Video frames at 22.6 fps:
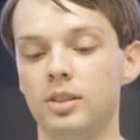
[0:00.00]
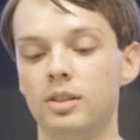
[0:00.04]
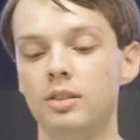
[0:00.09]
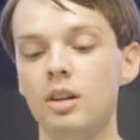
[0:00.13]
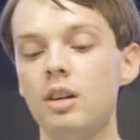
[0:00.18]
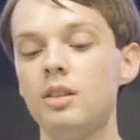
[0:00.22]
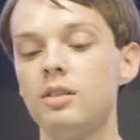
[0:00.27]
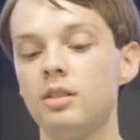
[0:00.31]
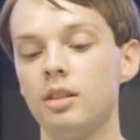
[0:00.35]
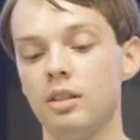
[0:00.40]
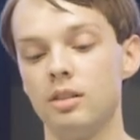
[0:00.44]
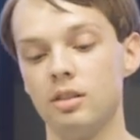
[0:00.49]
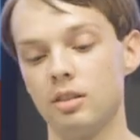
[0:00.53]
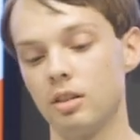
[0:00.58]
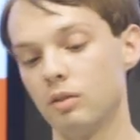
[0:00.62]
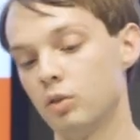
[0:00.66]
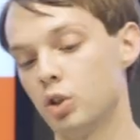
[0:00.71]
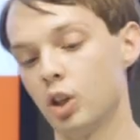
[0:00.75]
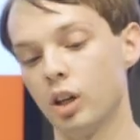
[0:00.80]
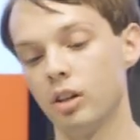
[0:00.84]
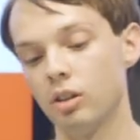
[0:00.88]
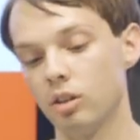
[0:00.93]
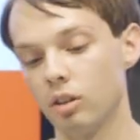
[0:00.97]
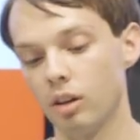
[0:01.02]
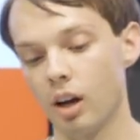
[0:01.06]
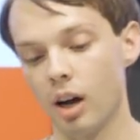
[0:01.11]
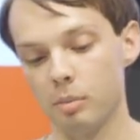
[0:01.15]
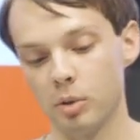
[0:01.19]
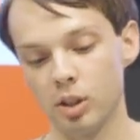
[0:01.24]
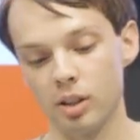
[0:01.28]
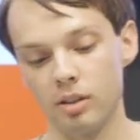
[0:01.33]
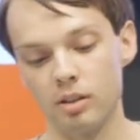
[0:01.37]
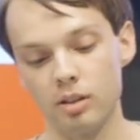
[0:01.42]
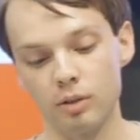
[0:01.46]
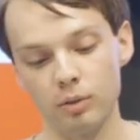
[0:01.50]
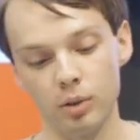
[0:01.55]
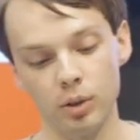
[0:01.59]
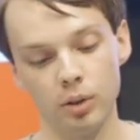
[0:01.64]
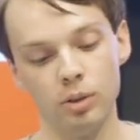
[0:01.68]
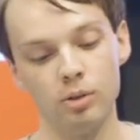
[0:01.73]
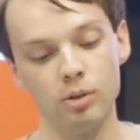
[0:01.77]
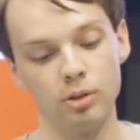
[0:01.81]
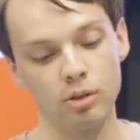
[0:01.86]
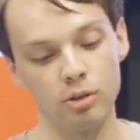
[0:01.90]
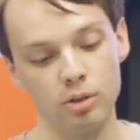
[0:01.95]
dozens of gender options for
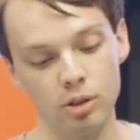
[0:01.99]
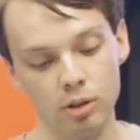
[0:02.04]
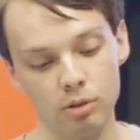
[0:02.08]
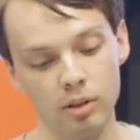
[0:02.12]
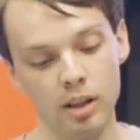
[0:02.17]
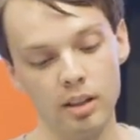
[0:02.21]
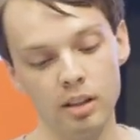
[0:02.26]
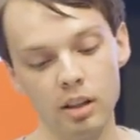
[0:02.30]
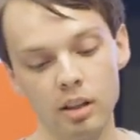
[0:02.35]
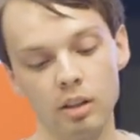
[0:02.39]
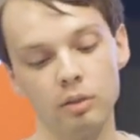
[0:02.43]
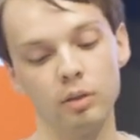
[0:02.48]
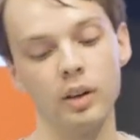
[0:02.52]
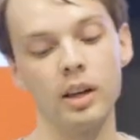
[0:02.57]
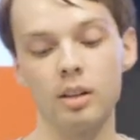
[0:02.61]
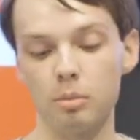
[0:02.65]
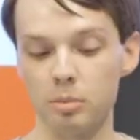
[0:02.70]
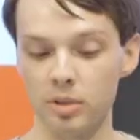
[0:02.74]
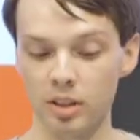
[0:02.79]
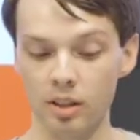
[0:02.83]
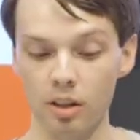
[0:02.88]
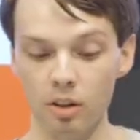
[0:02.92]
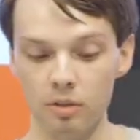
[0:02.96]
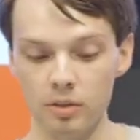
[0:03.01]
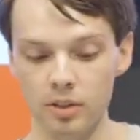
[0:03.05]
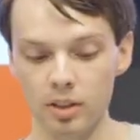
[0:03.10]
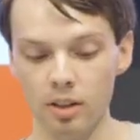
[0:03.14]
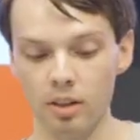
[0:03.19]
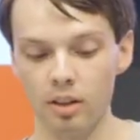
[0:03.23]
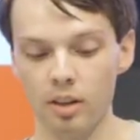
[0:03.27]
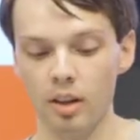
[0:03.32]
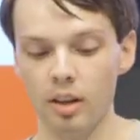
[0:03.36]
users to identify themselves.